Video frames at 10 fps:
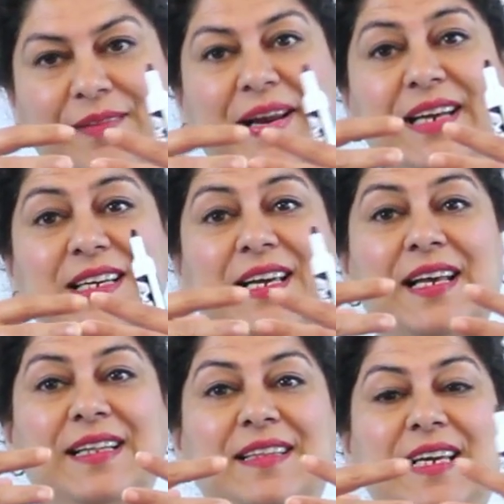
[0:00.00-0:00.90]
right?
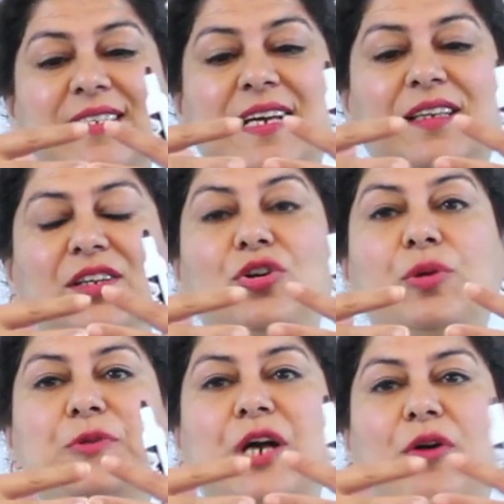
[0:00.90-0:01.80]
These other
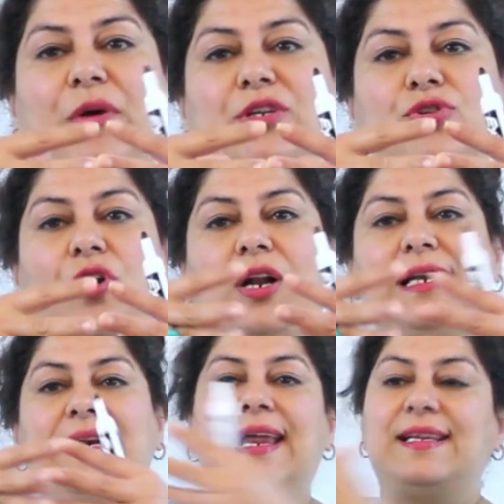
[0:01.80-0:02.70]
groups are going to not
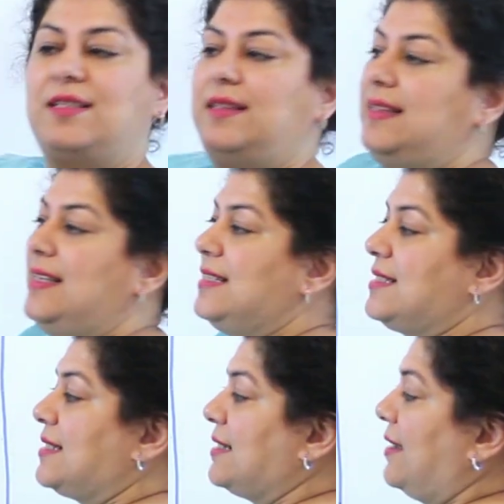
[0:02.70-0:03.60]
let
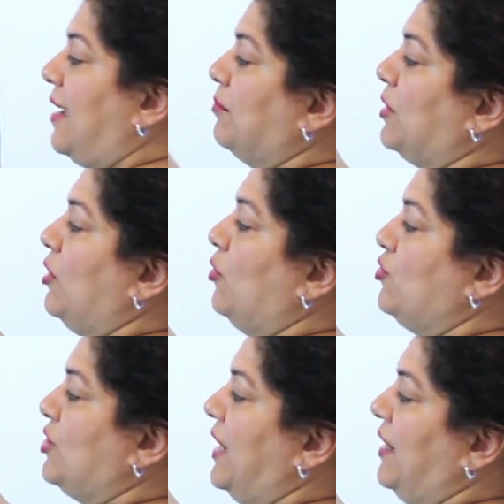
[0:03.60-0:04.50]
this come
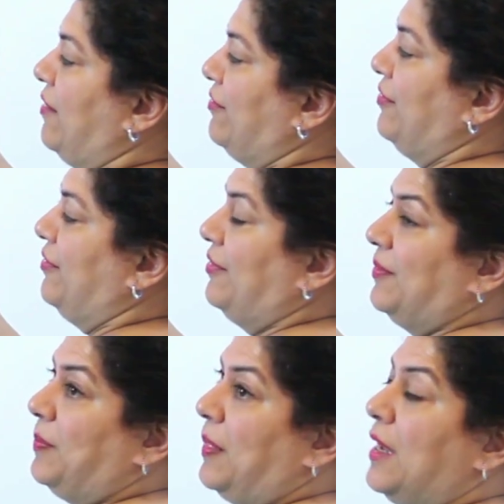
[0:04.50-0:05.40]
close enough.
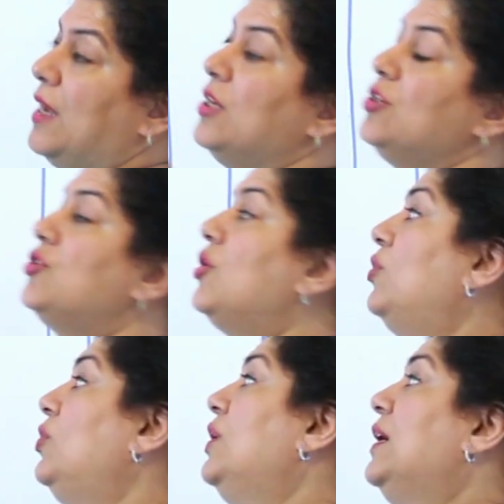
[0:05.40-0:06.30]

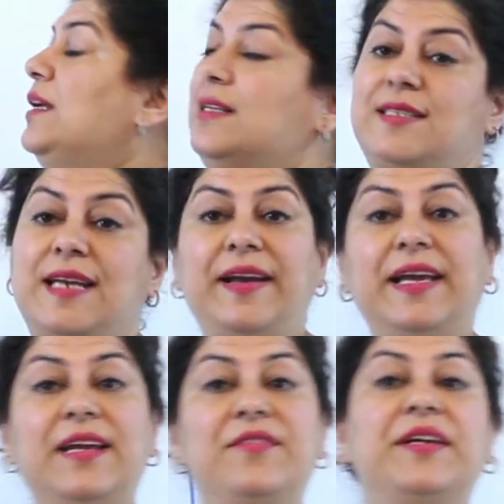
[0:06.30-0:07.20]
So
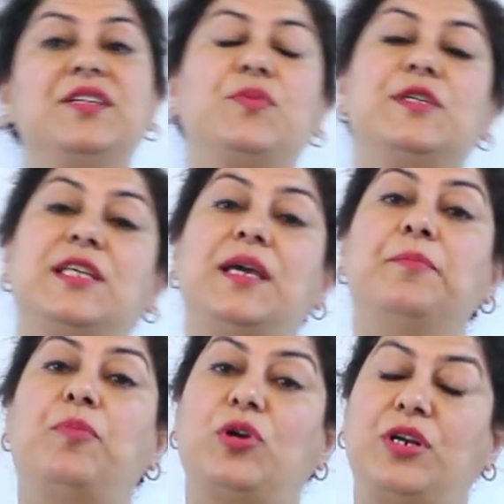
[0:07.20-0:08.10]
steric hindrance was the
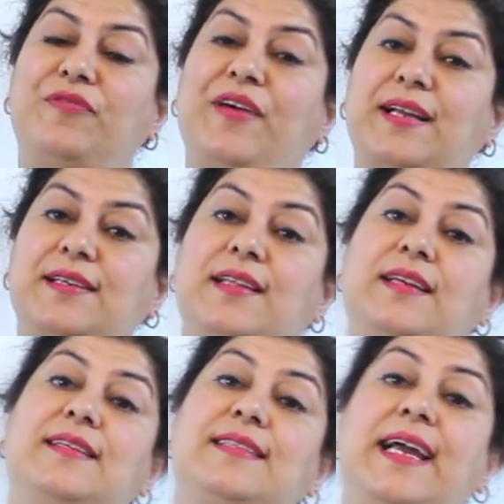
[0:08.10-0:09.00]
important factor
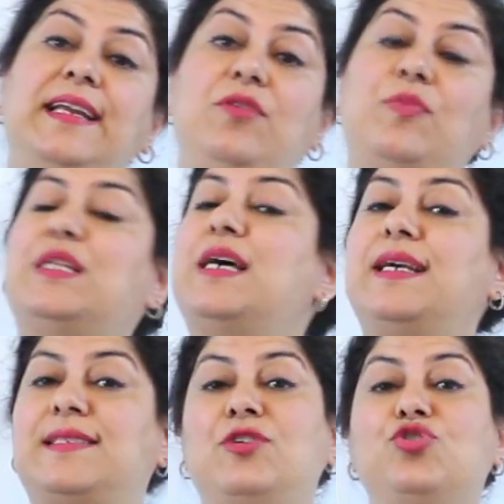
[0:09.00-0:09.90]
that decided whether
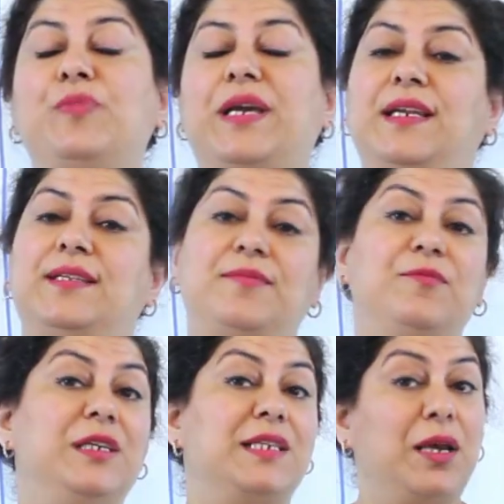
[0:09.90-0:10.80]
SN2 mechanism
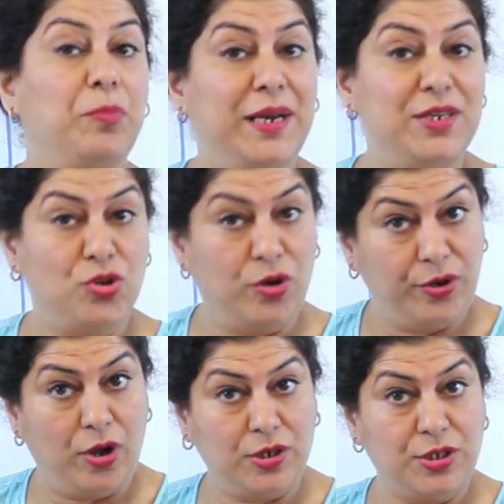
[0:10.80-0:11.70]
will take place or
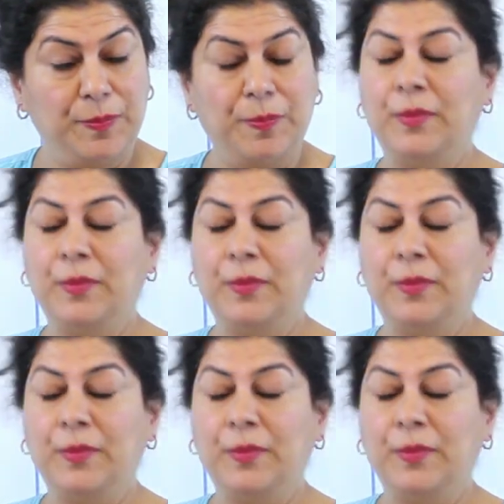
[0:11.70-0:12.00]
not.